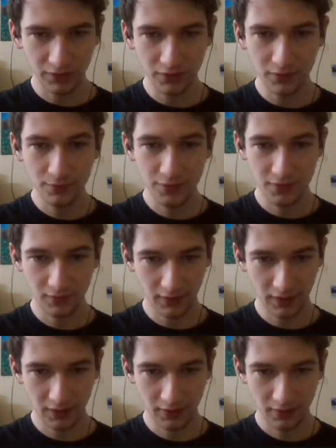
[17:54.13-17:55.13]

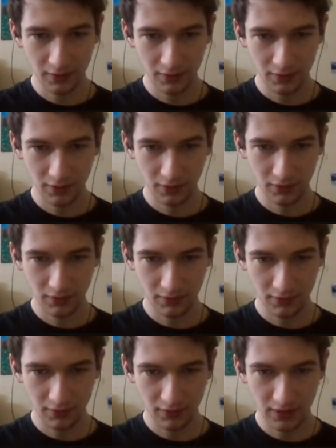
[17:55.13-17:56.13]
usually
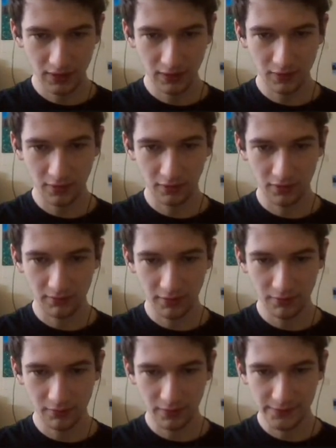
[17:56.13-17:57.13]
they are going to be the